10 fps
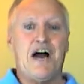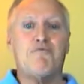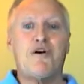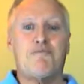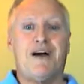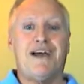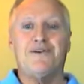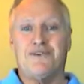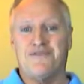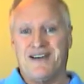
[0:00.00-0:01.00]
I'm on my
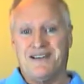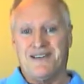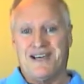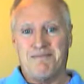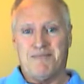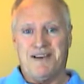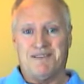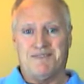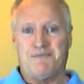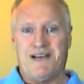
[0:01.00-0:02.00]
own if I don't get my
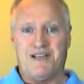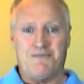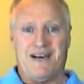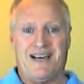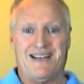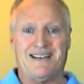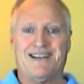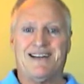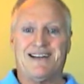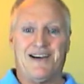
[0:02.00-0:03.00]
Spanish back
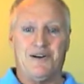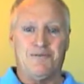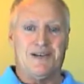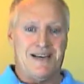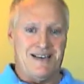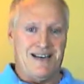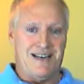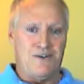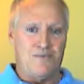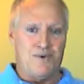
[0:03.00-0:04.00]
in gear, but I
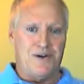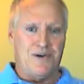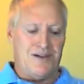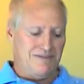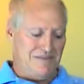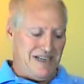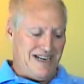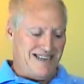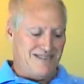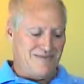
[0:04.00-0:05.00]
do pretty well.
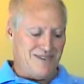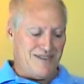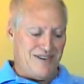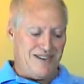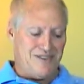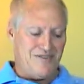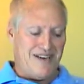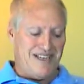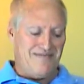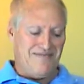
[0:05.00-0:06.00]
I do pretty well. It's
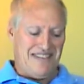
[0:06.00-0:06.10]
fun.